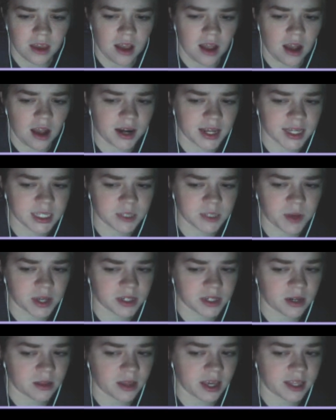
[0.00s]

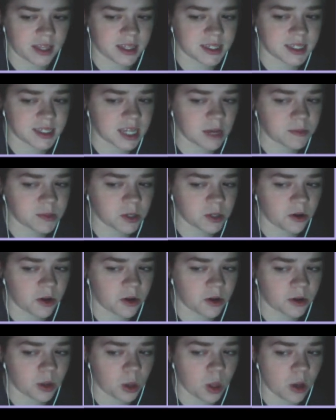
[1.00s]
Unexpectedly, the steps are
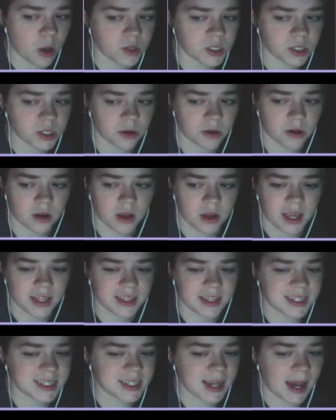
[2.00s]
heard closer.
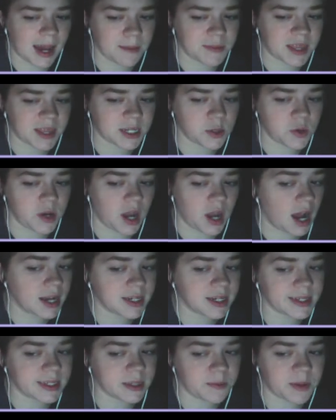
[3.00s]
This time they do not
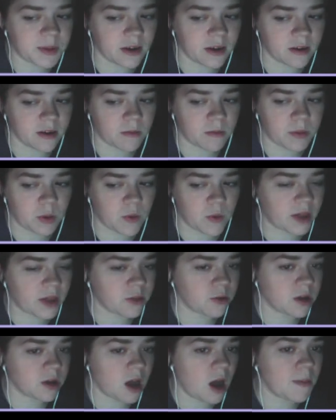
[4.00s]
disappear, but
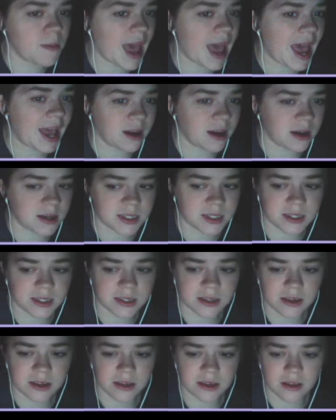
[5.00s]
rather come at
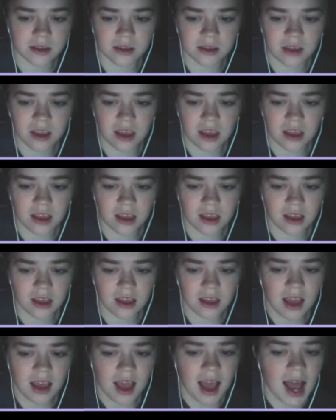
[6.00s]
us.
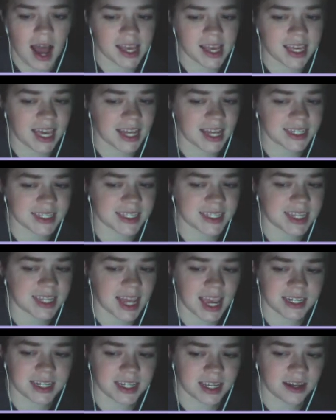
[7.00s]
I can't
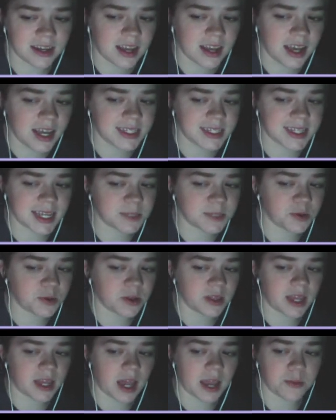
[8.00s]
stand it.
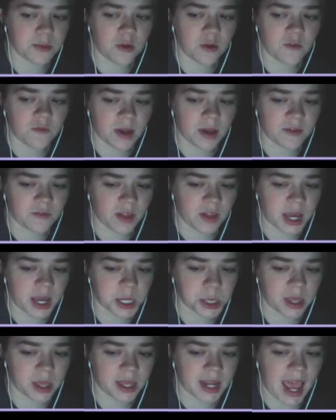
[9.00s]
Desperately, I move my
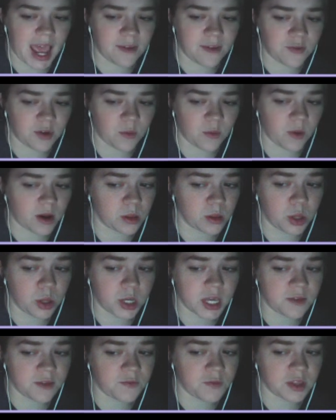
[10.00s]
flashlight everywhere,
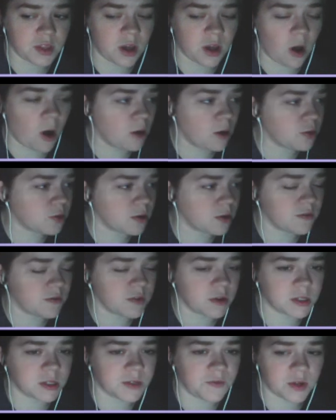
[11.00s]
looking for the author of
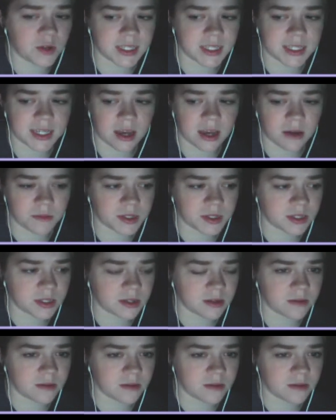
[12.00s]
those footsteps.